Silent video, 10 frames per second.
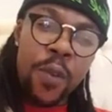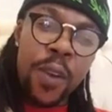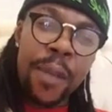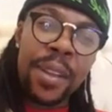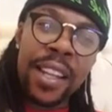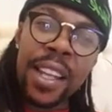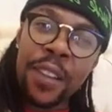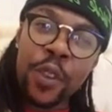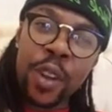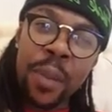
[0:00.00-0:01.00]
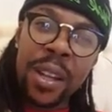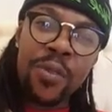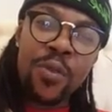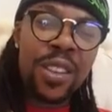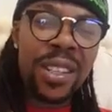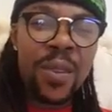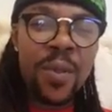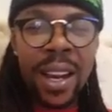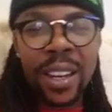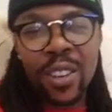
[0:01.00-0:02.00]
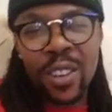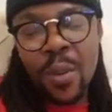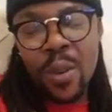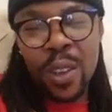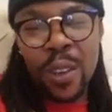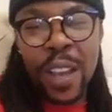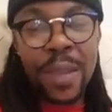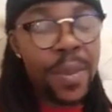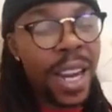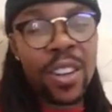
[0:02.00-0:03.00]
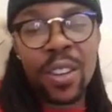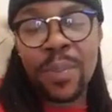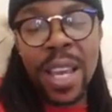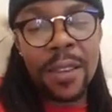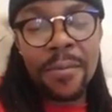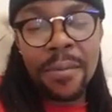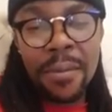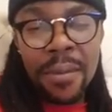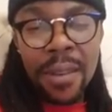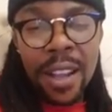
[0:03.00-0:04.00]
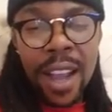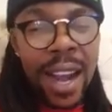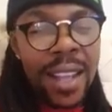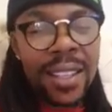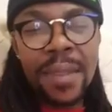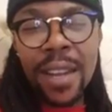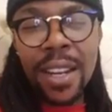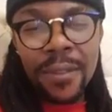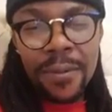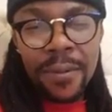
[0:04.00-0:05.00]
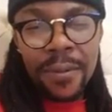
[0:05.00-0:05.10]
what I mean individually, I mean once in a while I just come out on Facebook and I just speak. And I send money.